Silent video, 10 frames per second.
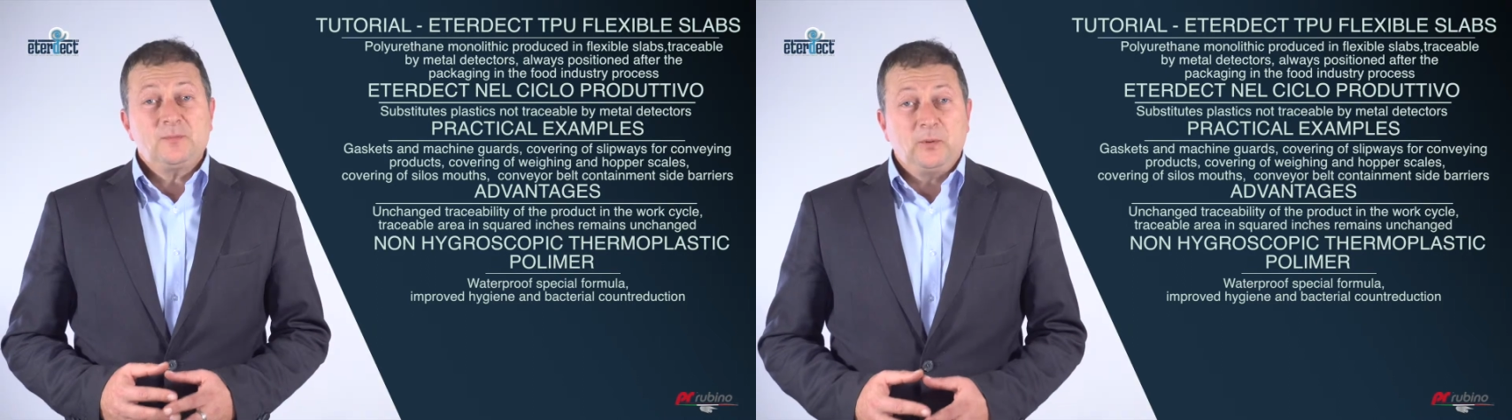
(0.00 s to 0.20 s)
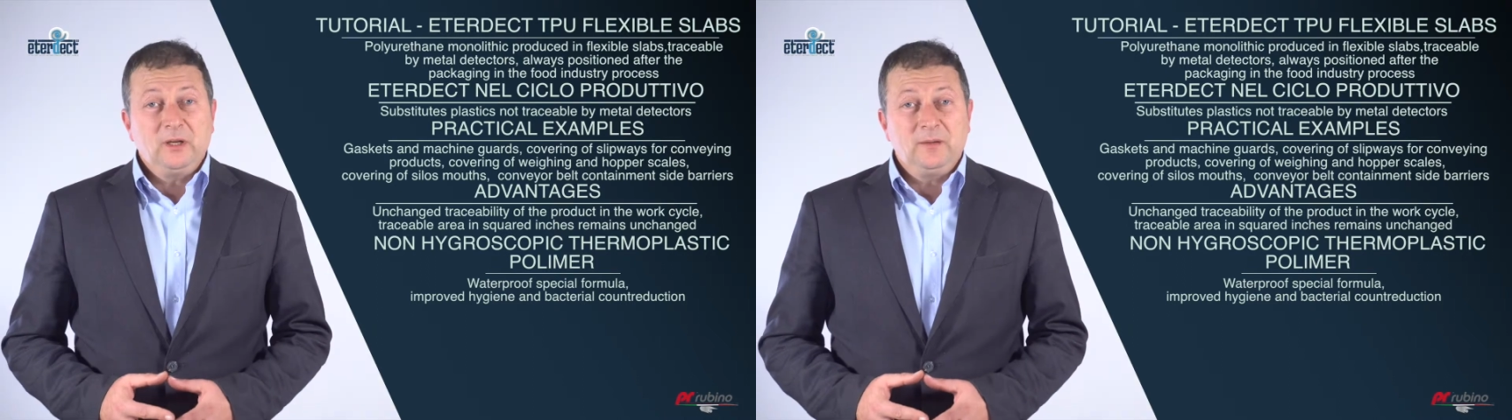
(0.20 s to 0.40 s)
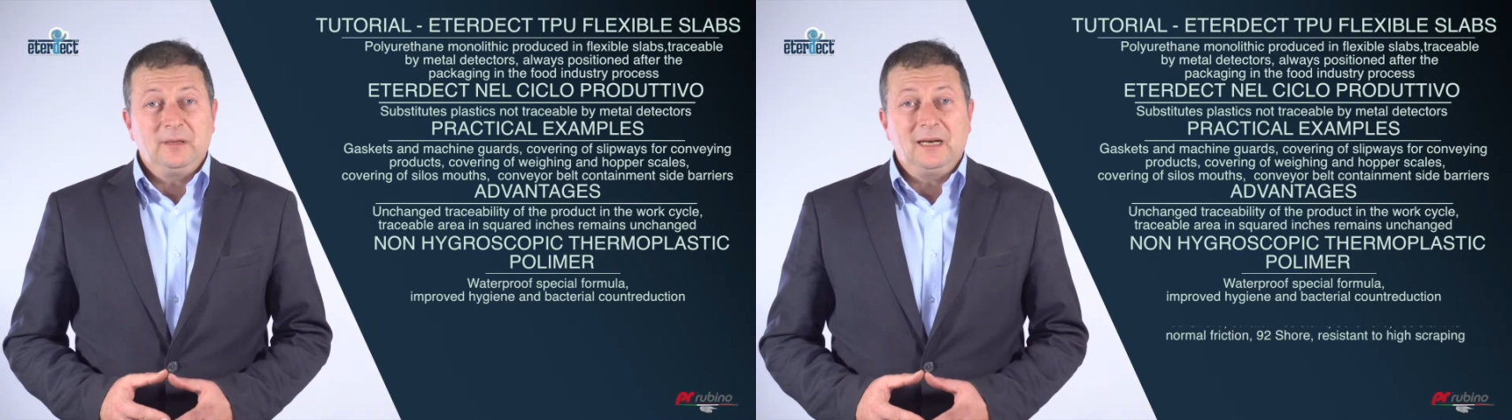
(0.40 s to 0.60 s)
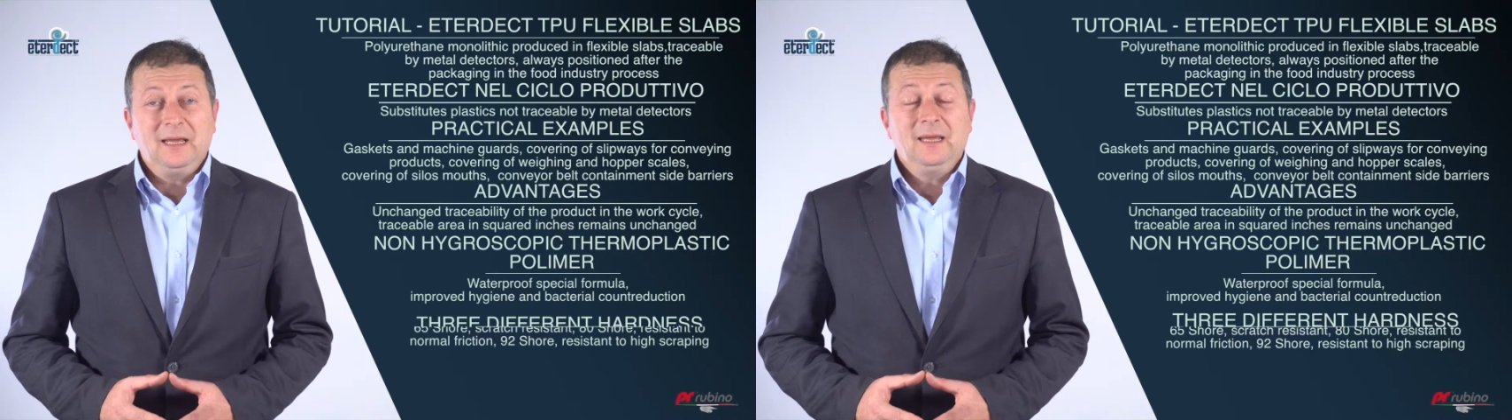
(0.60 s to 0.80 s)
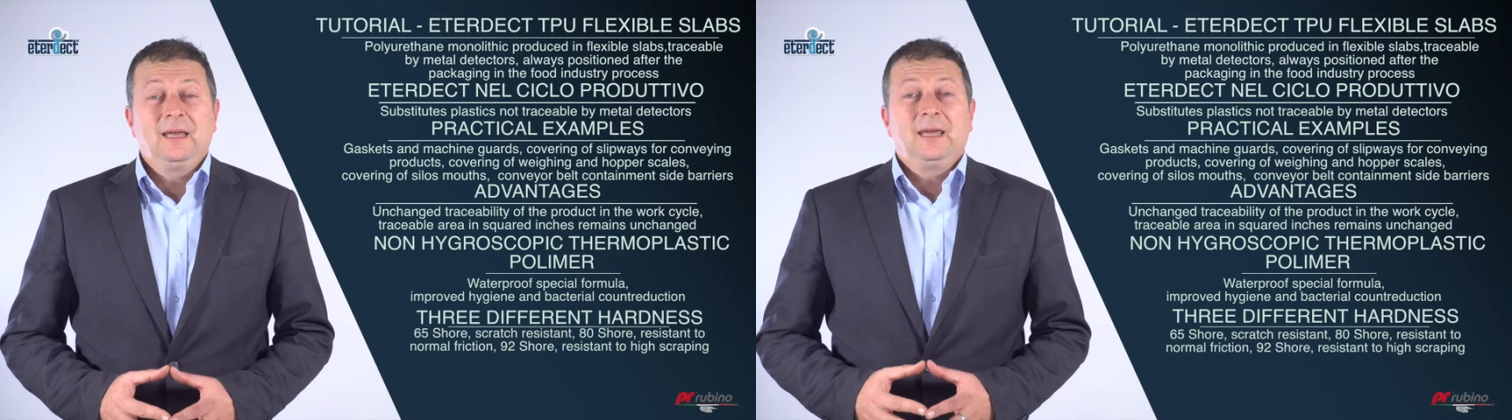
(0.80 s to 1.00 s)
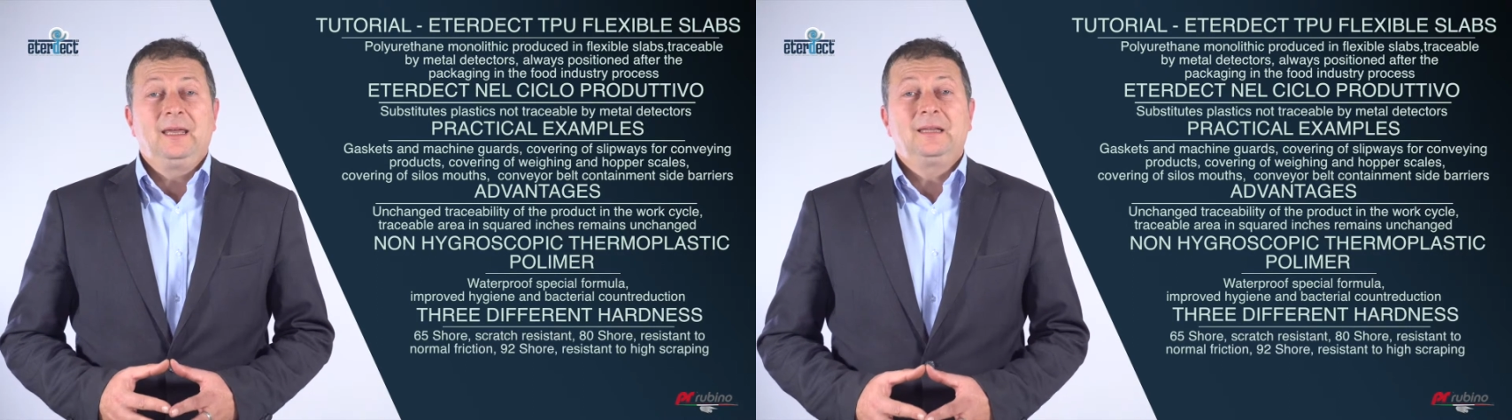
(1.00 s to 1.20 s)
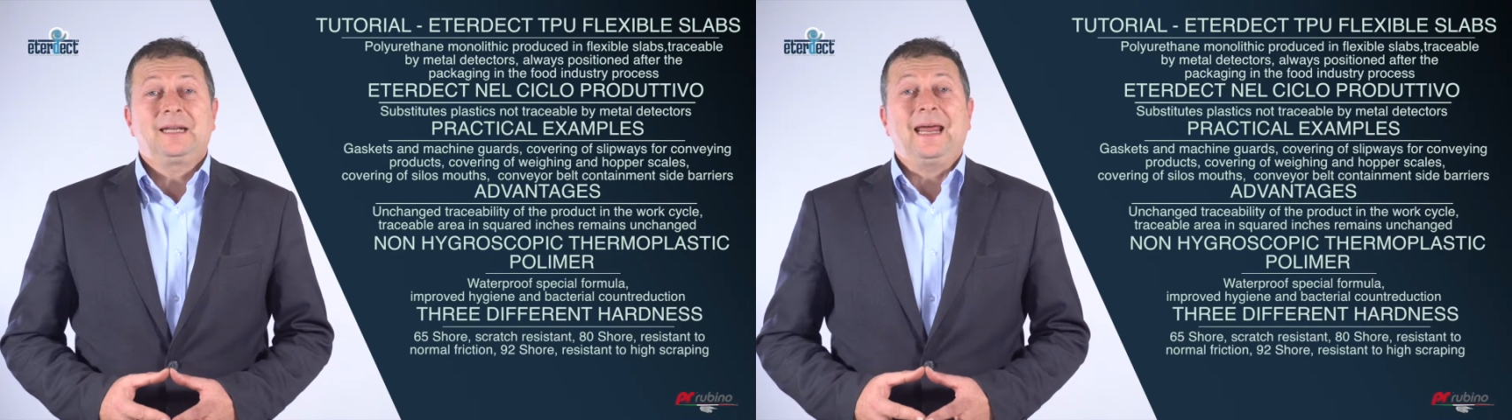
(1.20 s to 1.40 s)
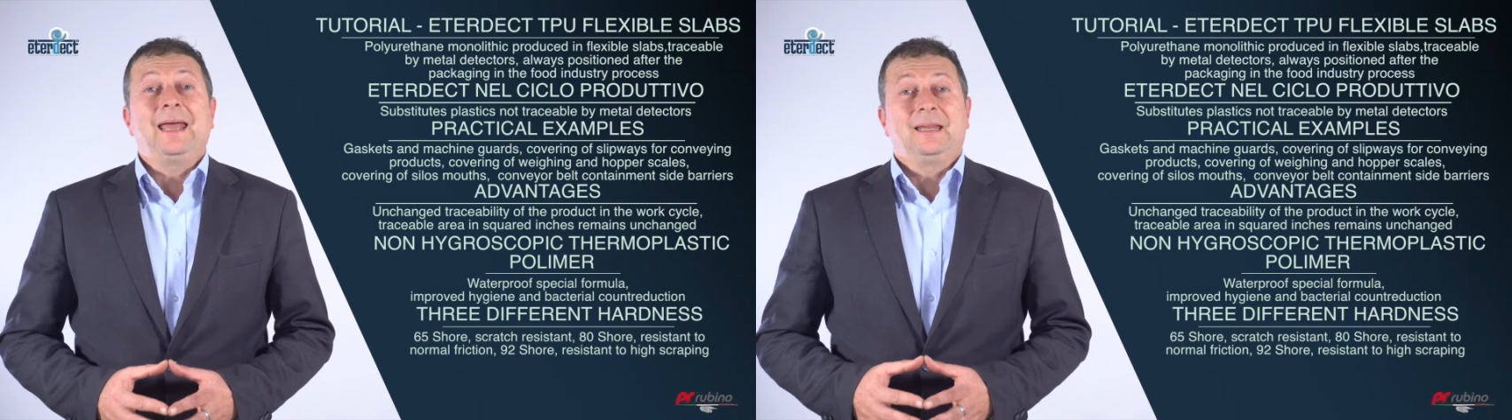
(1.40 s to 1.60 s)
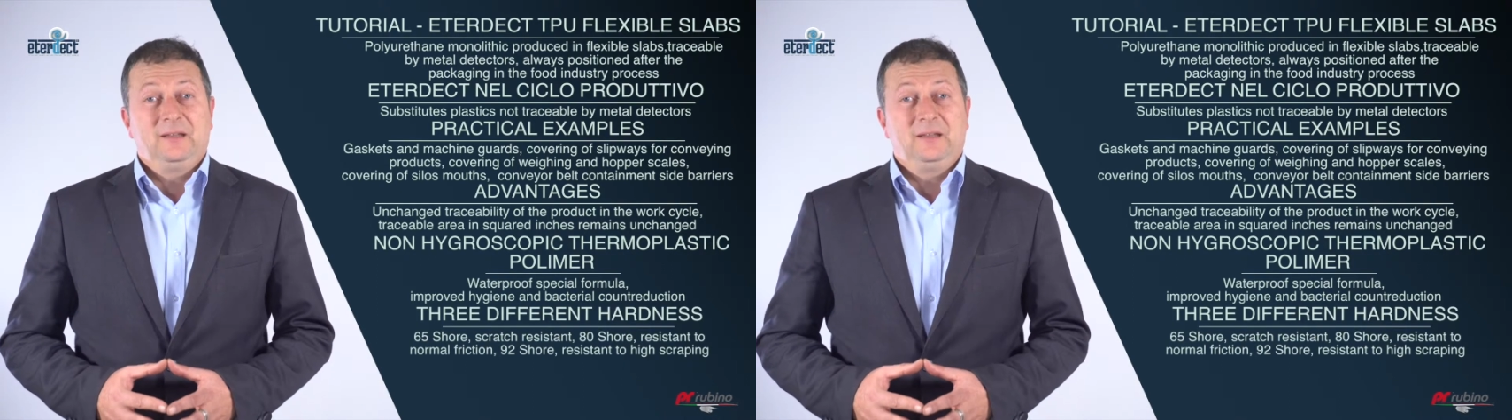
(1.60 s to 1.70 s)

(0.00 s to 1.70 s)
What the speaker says: Available in 3 different